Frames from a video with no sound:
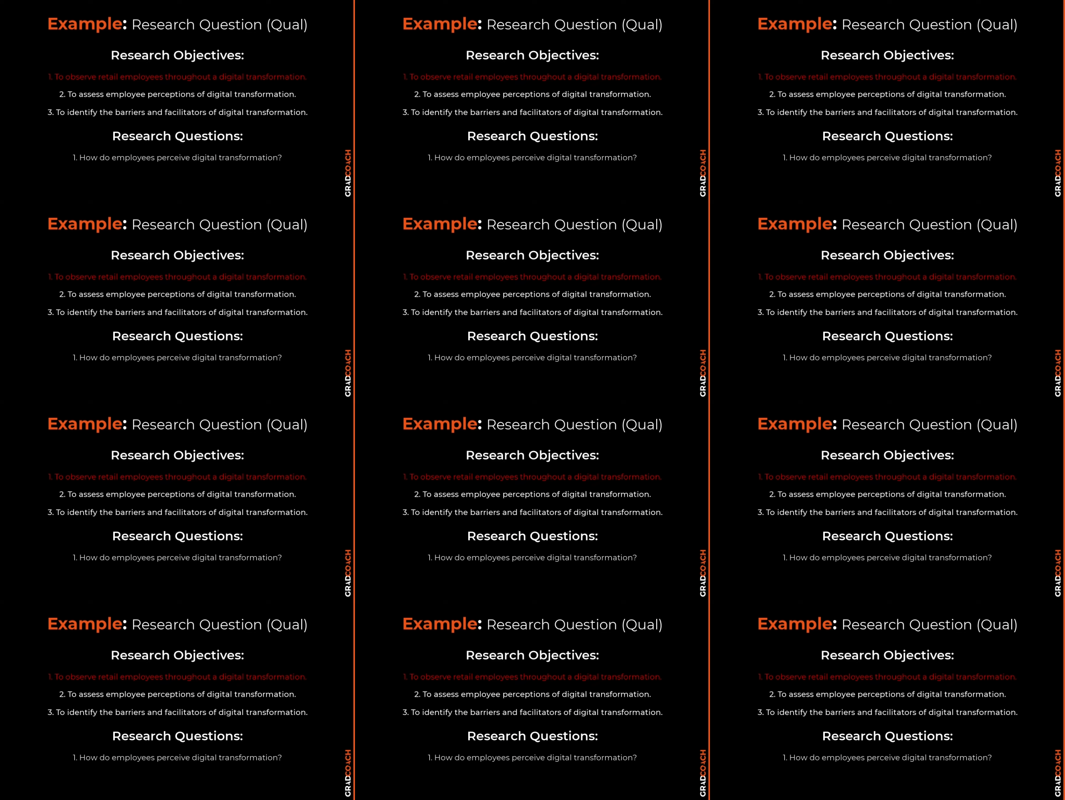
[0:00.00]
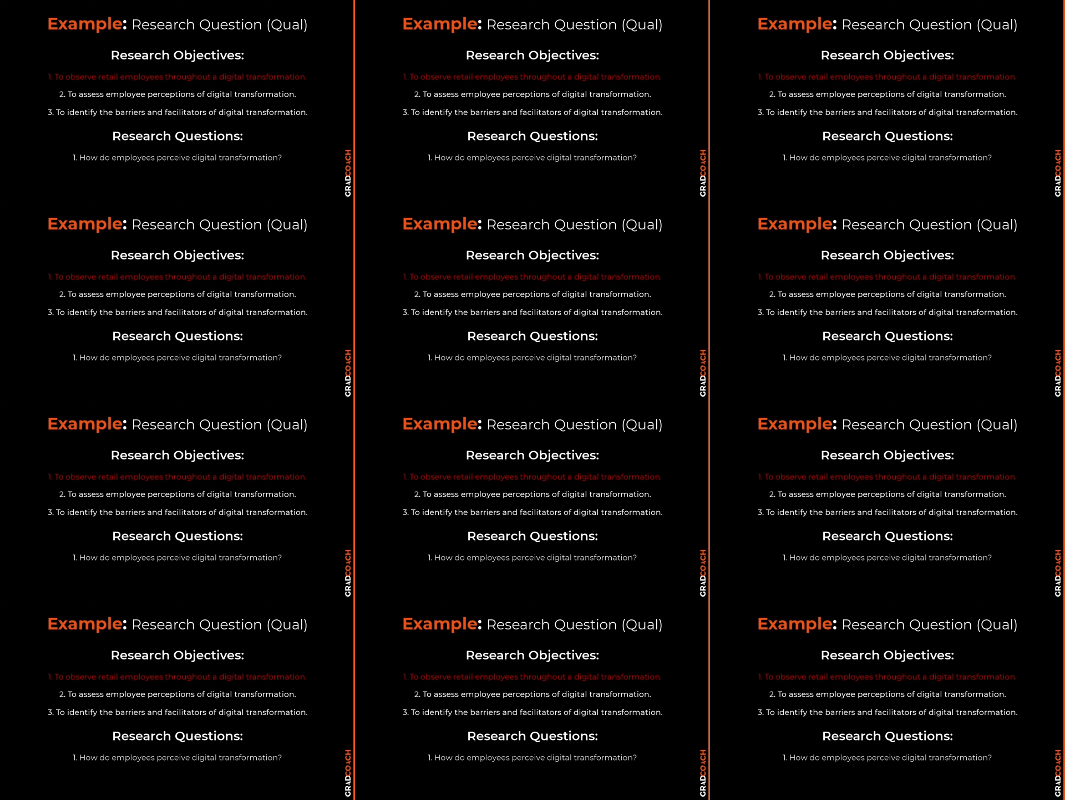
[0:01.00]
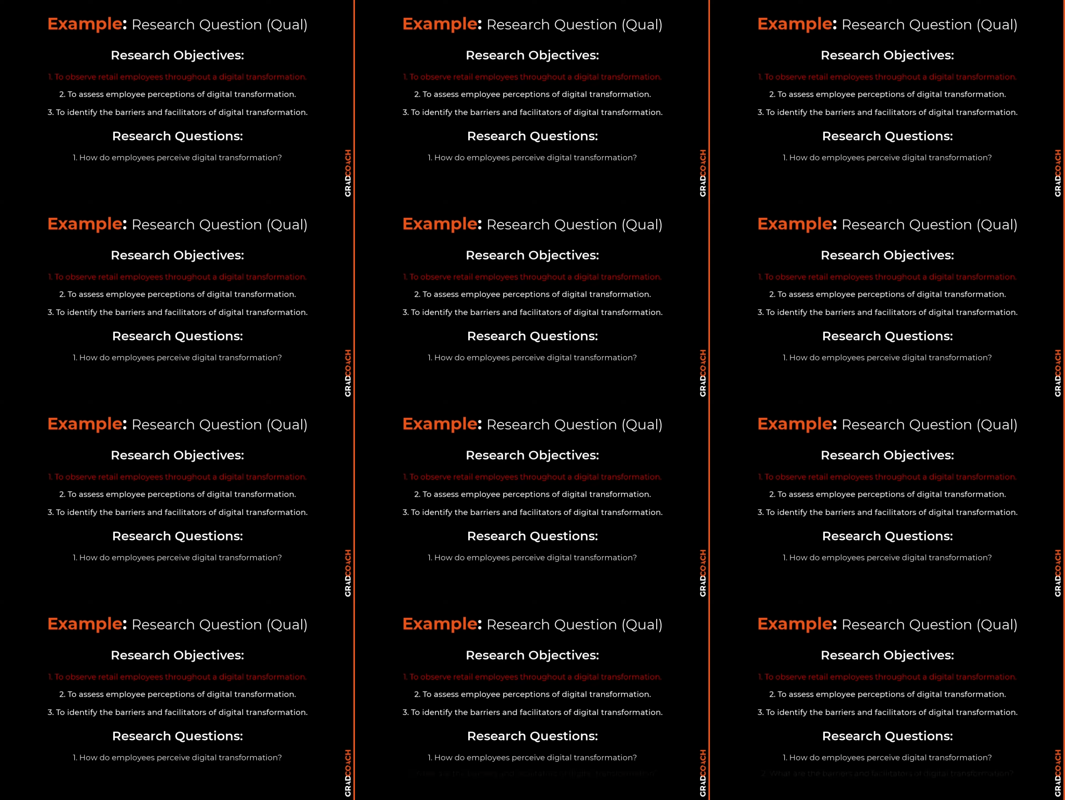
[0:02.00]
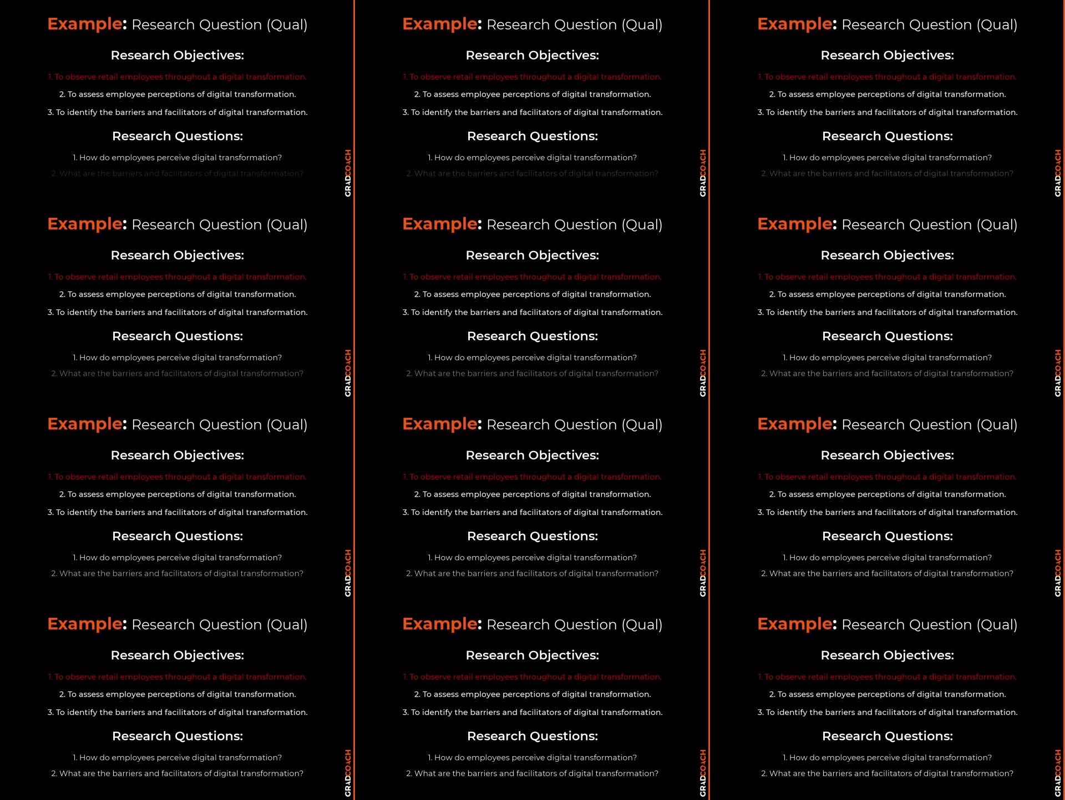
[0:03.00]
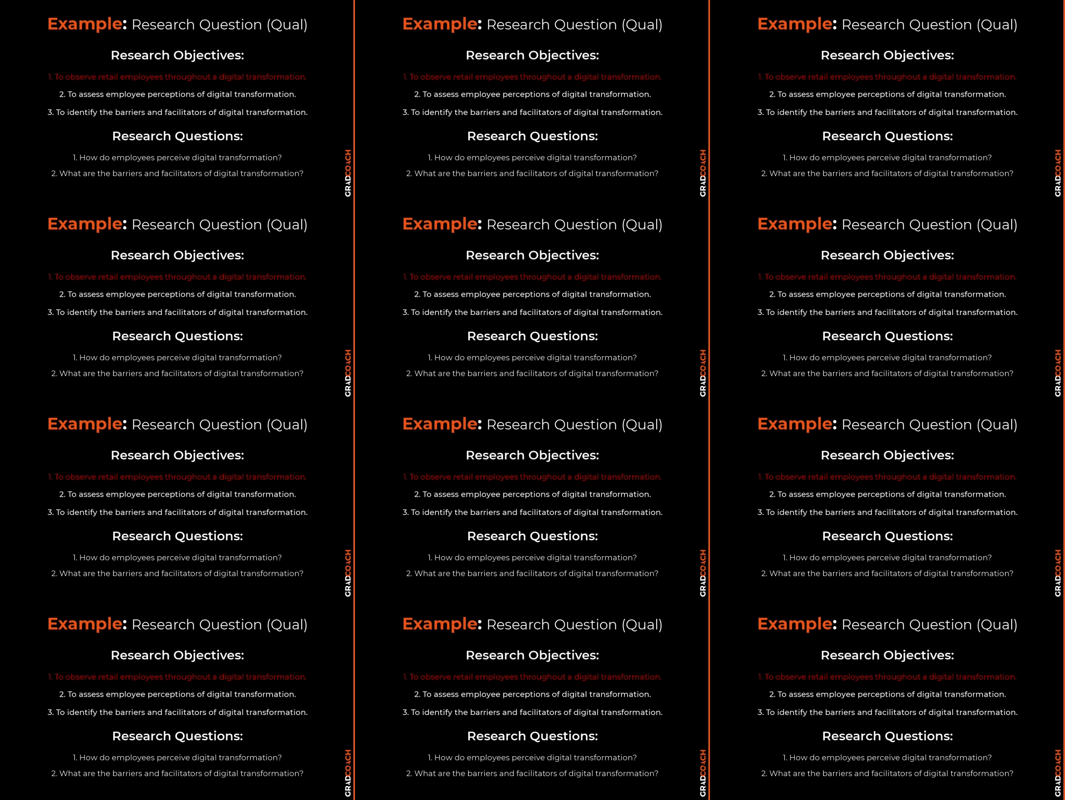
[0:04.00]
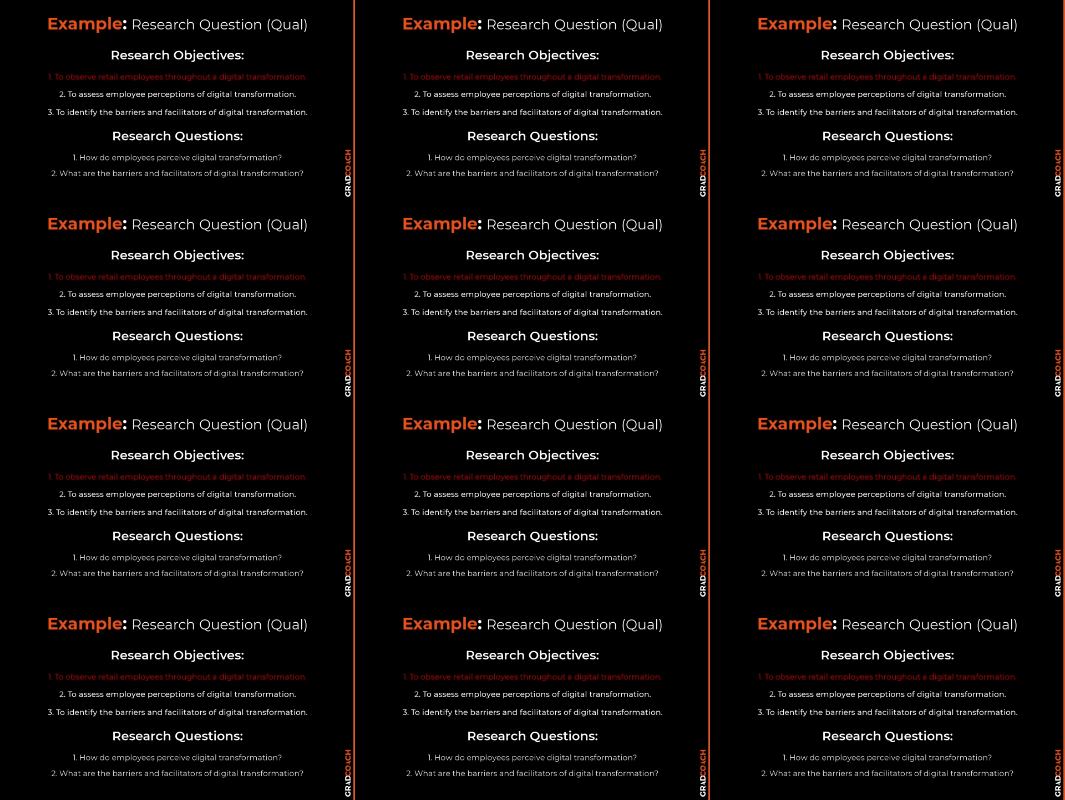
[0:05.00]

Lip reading: [unreadable: no face in view]